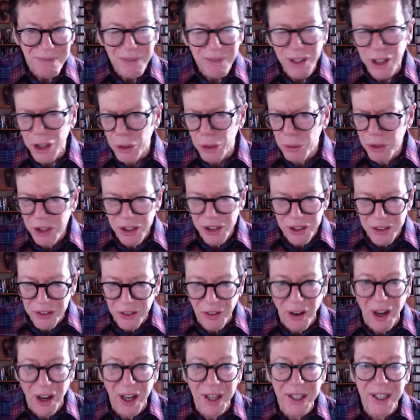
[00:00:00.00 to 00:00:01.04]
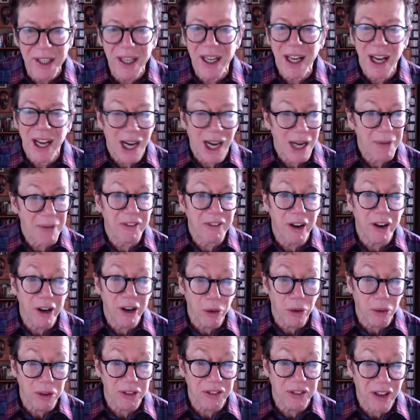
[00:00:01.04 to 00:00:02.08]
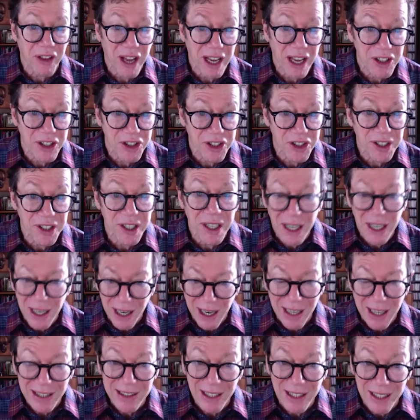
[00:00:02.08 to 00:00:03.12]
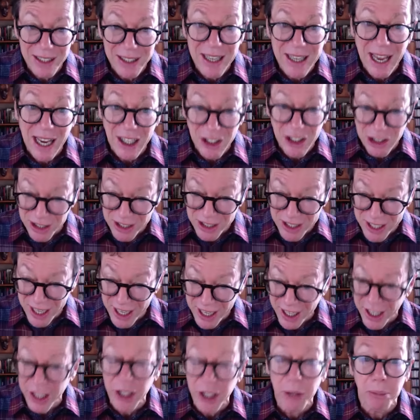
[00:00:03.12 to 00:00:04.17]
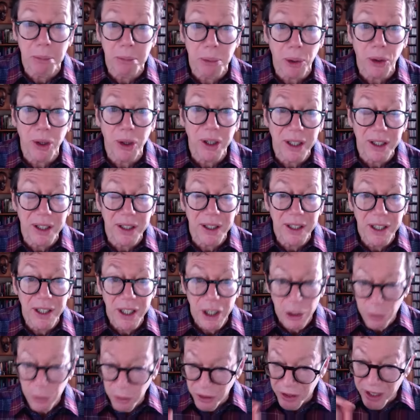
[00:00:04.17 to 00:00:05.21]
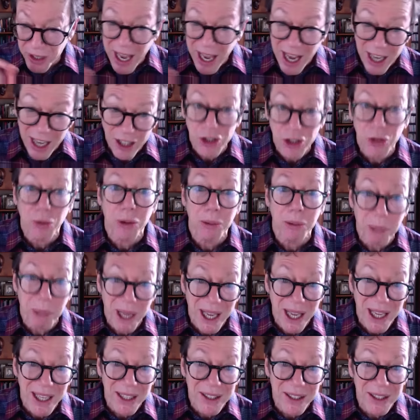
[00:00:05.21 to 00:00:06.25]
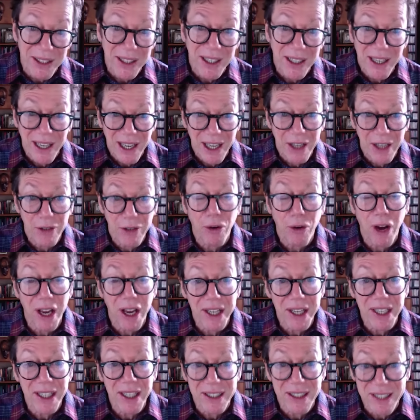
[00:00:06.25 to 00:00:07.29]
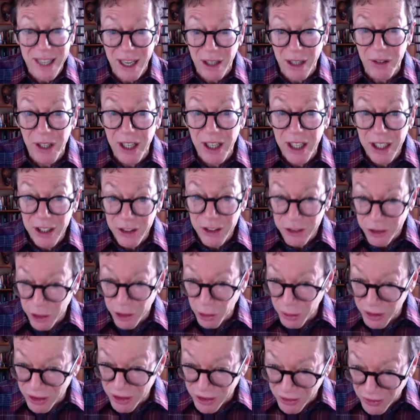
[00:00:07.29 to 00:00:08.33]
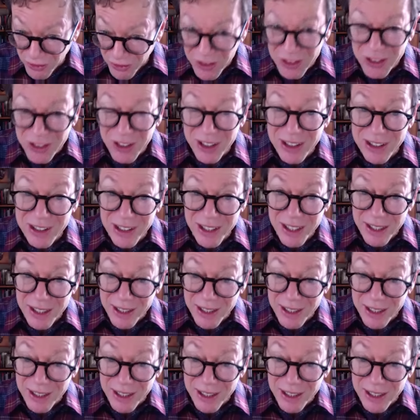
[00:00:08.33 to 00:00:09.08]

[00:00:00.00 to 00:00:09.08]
which is fine. I'm very old fashioned. I like actually taking a book with an actual pen and writing it down. So it's physically,